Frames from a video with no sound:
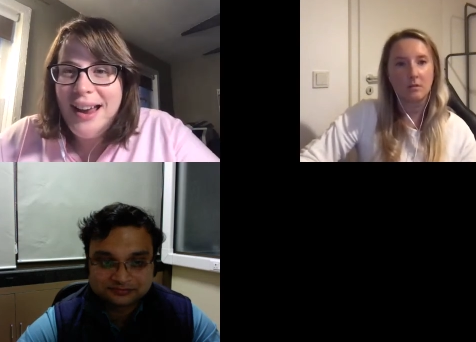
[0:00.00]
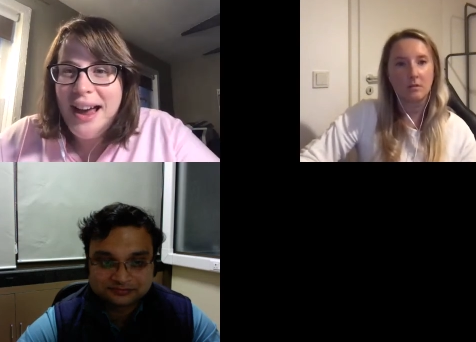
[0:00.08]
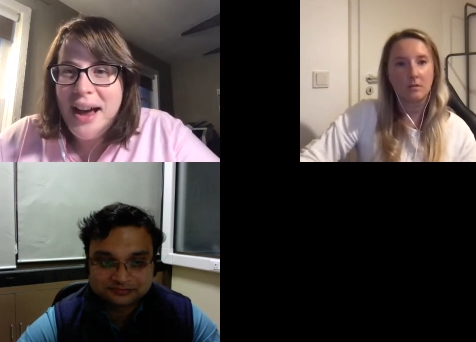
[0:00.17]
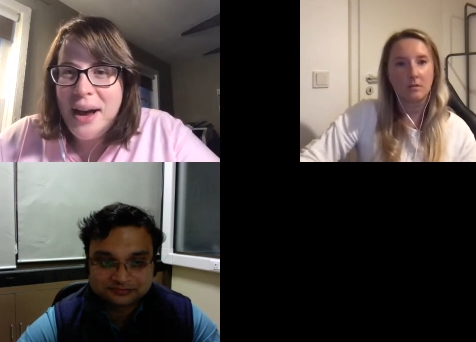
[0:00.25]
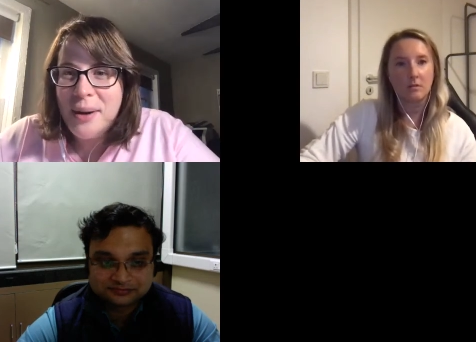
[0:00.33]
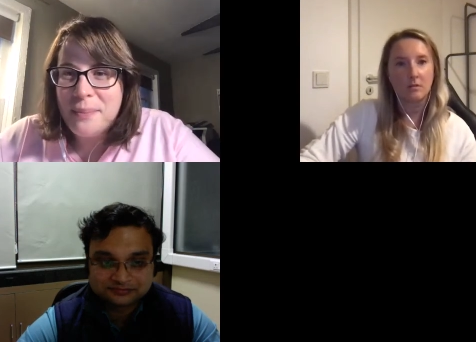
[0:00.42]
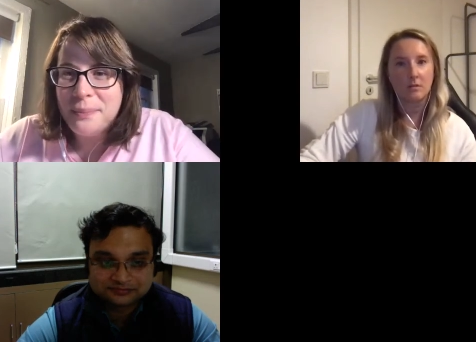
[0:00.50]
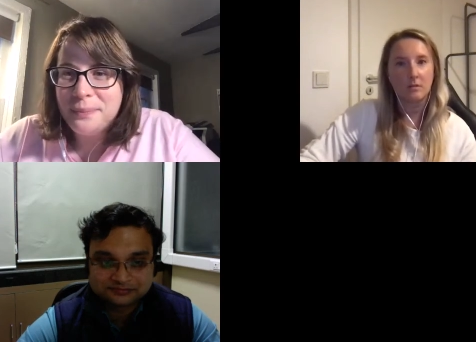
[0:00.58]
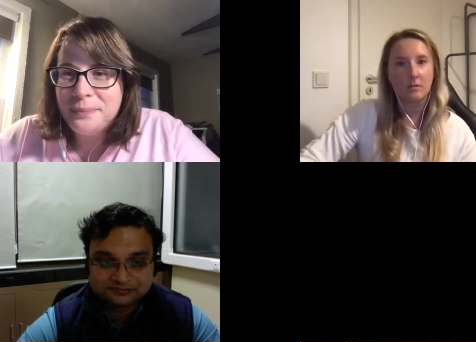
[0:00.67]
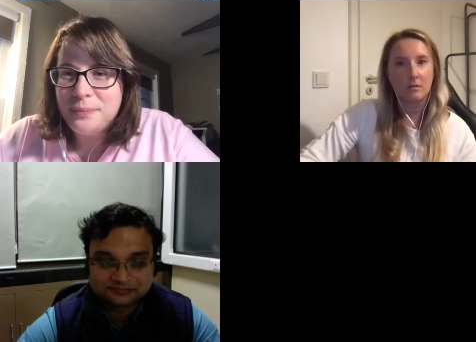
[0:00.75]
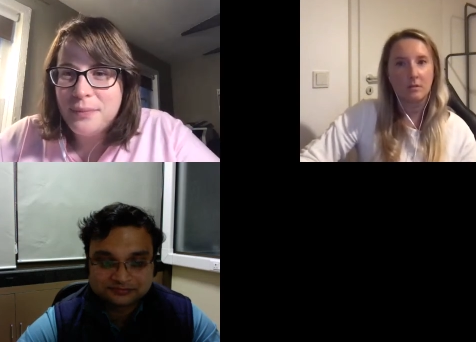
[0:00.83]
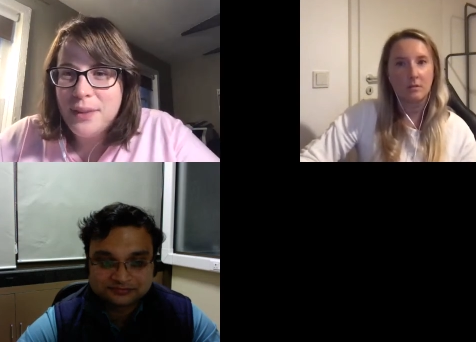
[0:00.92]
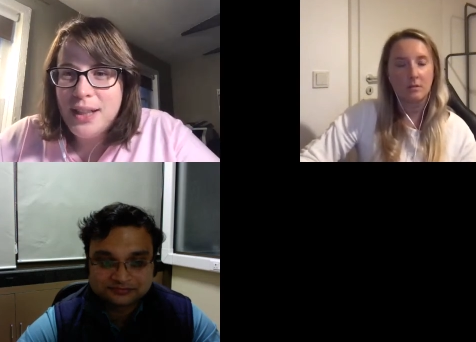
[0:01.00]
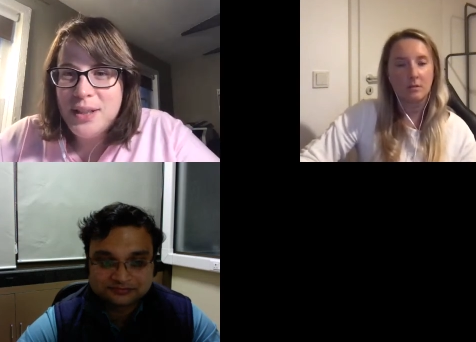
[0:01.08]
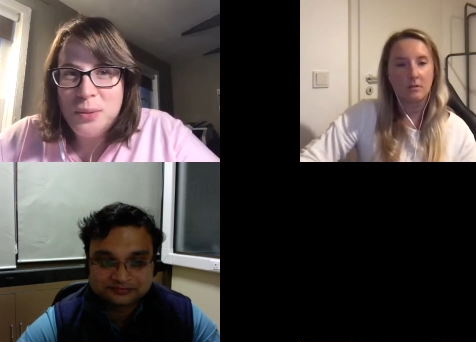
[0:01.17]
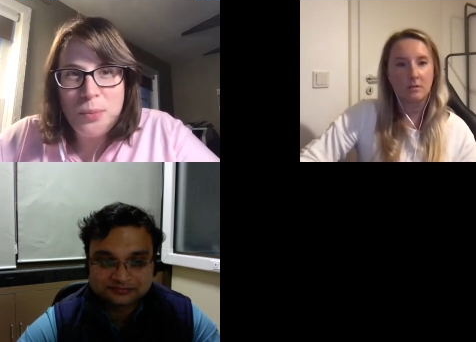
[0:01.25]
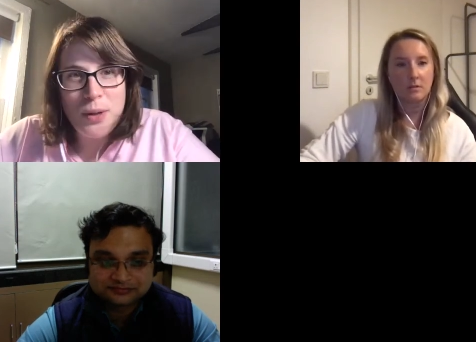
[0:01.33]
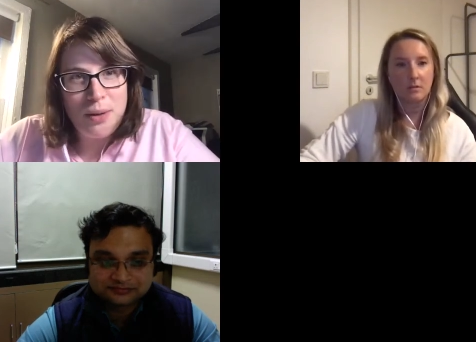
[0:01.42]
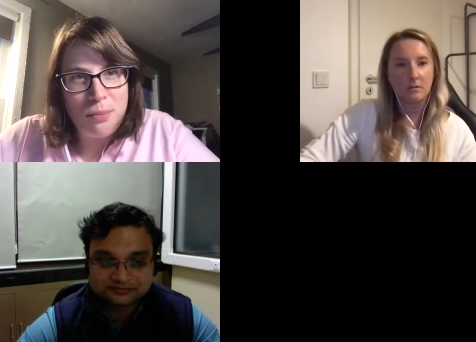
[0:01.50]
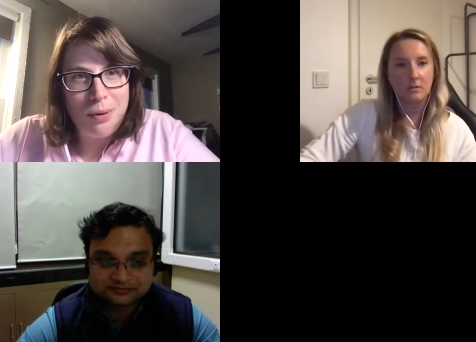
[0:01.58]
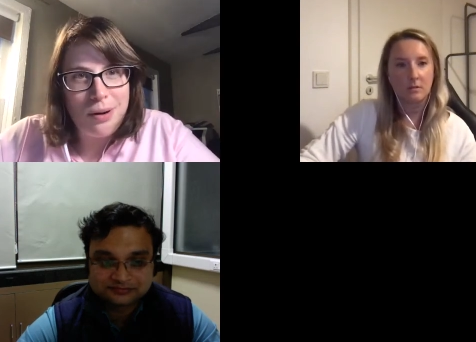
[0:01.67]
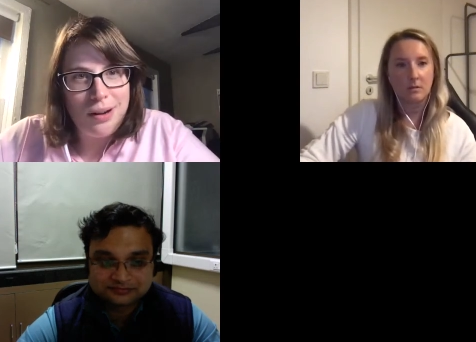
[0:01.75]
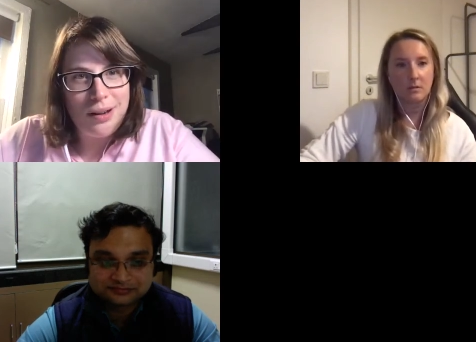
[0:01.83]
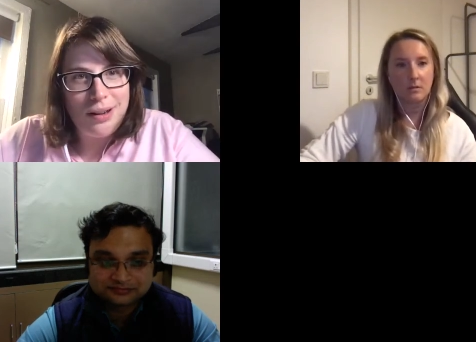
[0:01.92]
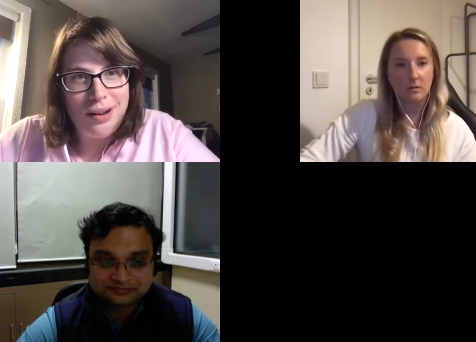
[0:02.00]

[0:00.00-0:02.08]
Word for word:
Speaker 1: get to one more